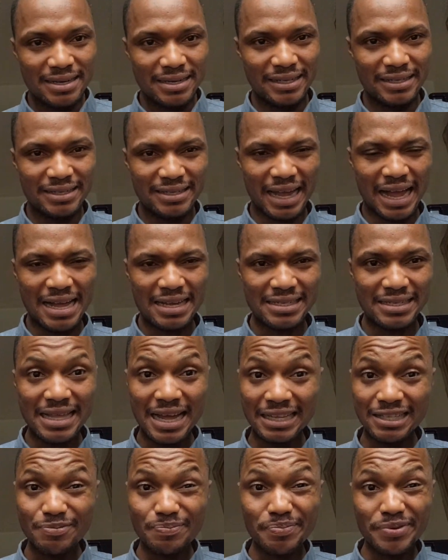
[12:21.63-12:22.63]
it has
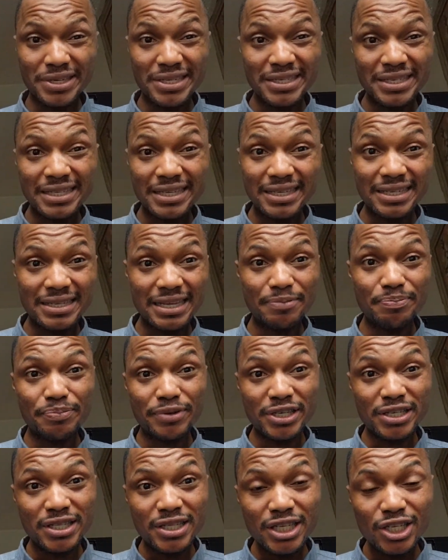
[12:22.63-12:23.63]
that it's a
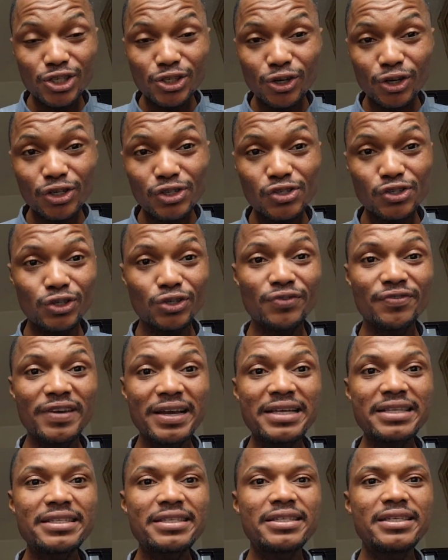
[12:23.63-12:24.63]
prestigious
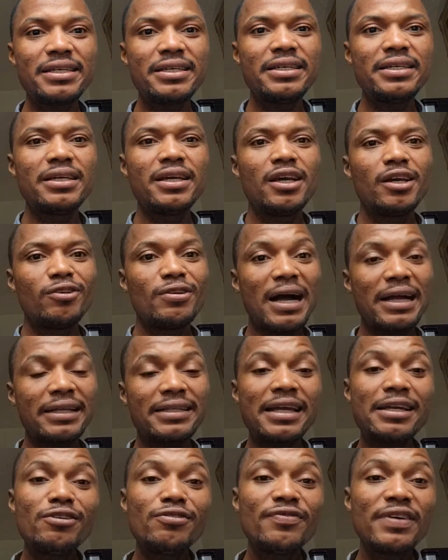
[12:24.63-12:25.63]
university. You
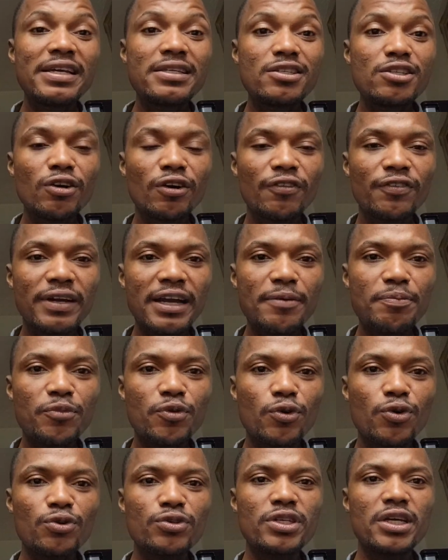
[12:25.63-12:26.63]
attend University of Cape
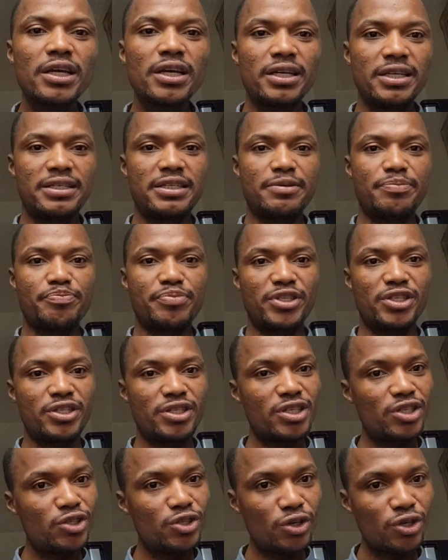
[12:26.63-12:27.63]
Coast, it's a
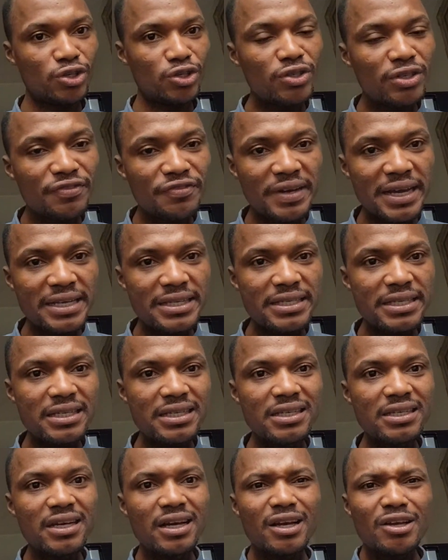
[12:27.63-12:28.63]
prestigious
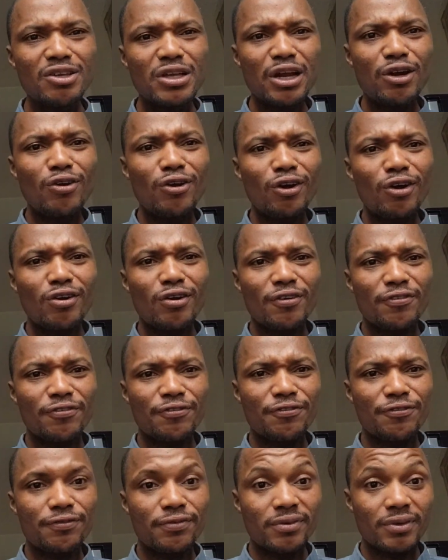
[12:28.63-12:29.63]
university. A lot of
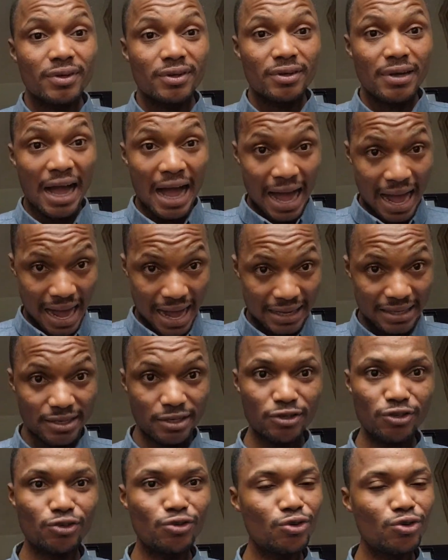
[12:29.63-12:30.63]
us
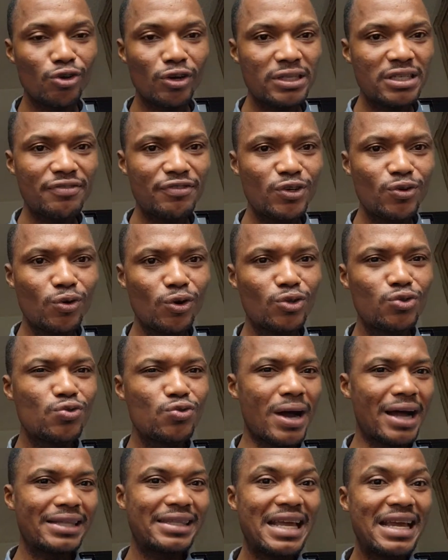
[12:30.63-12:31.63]
do not even want to
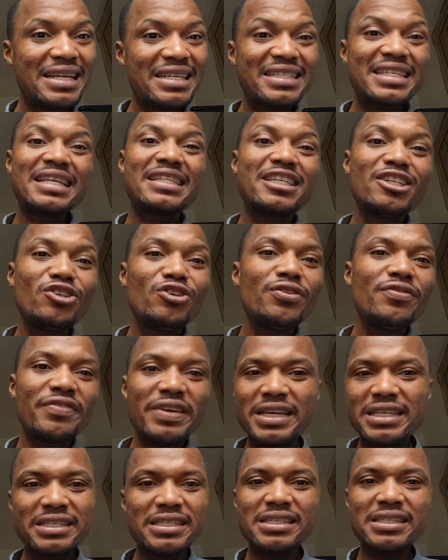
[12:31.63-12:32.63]
attend certain
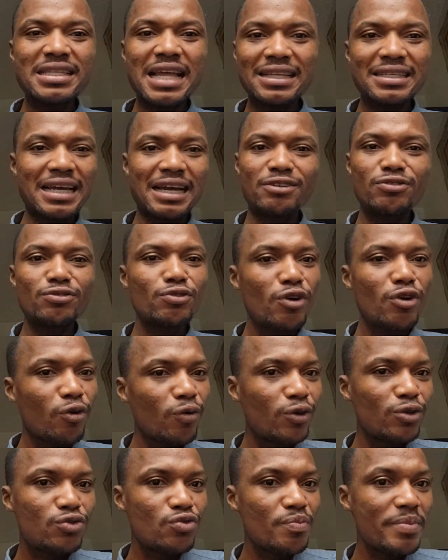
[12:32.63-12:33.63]
universities that I do not
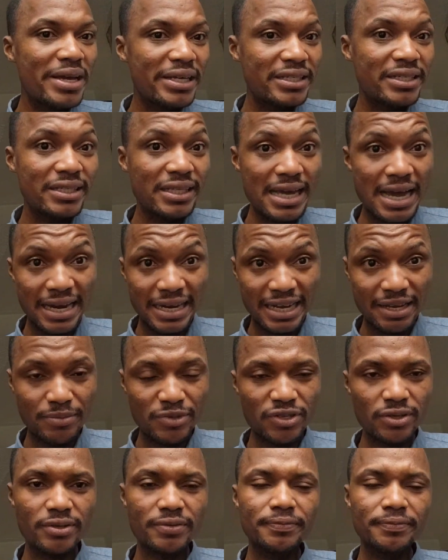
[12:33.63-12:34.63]
want to mention their names,